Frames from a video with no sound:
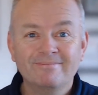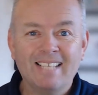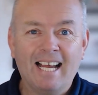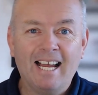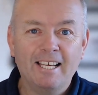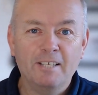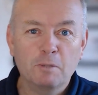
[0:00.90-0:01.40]

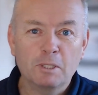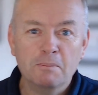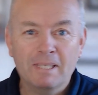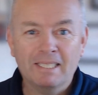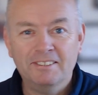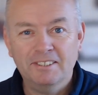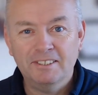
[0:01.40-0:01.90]
Hi and welcome
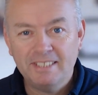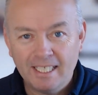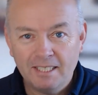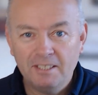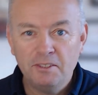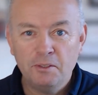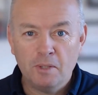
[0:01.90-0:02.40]
back to the
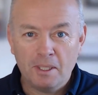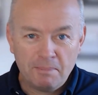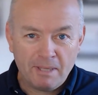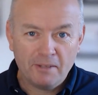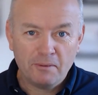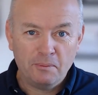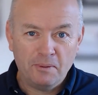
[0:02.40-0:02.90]
channel
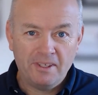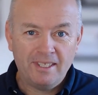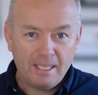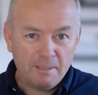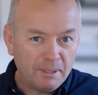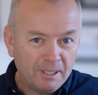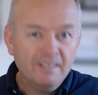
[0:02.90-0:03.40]
UiPath with
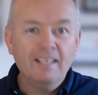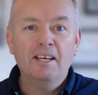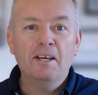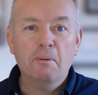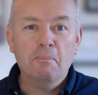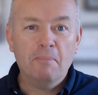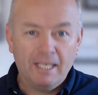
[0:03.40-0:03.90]
Jeppe.
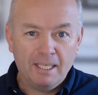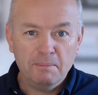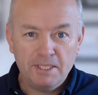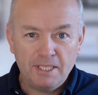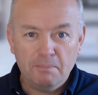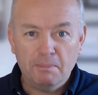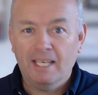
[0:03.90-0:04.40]
My name
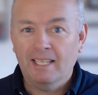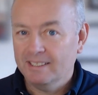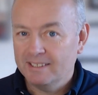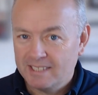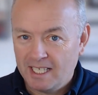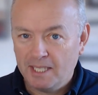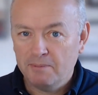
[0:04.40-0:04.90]
is Jeppe and
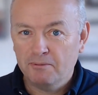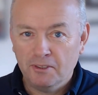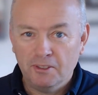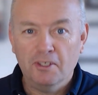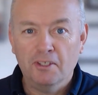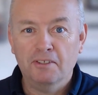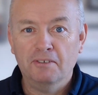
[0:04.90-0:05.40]
it's time for
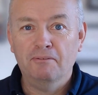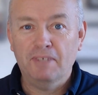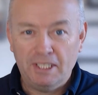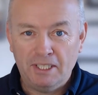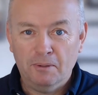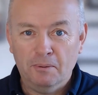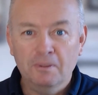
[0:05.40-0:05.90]
another
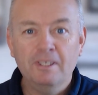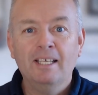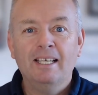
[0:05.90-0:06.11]
video.